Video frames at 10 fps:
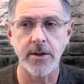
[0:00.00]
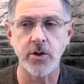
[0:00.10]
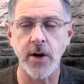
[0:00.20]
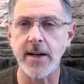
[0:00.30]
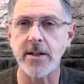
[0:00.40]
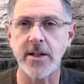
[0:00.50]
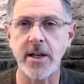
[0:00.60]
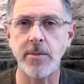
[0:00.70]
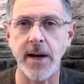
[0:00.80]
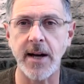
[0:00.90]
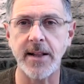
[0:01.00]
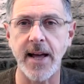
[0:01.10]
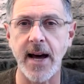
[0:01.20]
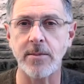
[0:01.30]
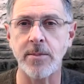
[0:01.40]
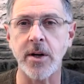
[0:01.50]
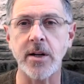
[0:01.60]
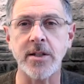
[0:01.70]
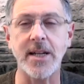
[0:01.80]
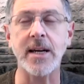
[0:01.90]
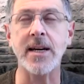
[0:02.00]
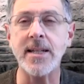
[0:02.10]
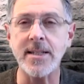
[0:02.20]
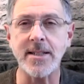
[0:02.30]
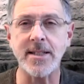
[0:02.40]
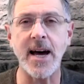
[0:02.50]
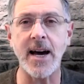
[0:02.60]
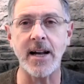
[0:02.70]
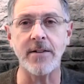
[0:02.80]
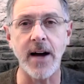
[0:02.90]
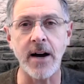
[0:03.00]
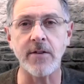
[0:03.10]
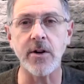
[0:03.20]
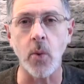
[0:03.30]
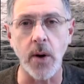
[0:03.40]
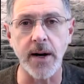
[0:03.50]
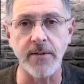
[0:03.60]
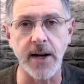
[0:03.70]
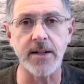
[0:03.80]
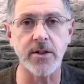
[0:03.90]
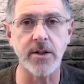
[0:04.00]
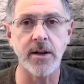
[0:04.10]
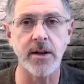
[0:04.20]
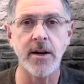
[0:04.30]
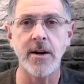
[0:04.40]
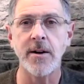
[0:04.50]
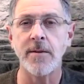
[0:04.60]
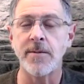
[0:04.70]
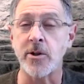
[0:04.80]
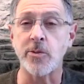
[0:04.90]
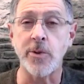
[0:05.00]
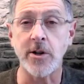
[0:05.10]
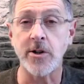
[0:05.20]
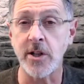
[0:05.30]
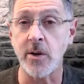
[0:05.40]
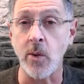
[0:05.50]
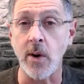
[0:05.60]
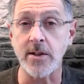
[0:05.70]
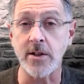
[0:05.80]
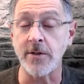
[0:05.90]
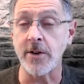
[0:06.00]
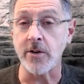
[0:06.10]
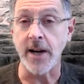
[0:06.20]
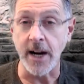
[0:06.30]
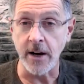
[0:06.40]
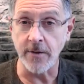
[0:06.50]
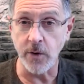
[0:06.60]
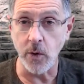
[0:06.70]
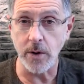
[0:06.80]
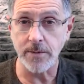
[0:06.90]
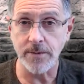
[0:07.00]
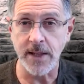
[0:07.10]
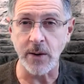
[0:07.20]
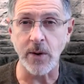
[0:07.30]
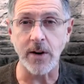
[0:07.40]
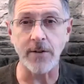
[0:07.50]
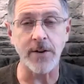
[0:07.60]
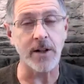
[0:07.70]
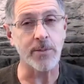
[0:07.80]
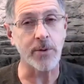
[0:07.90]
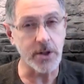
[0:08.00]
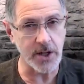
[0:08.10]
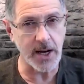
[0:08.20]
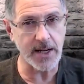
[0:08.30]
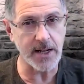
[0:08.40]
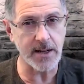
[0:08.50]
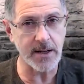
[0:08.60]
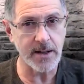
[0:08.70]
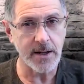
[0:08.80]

Try to see beyond that, because inside of every one of us, there's a person that wants to feel cared for, They want to feel appreciated.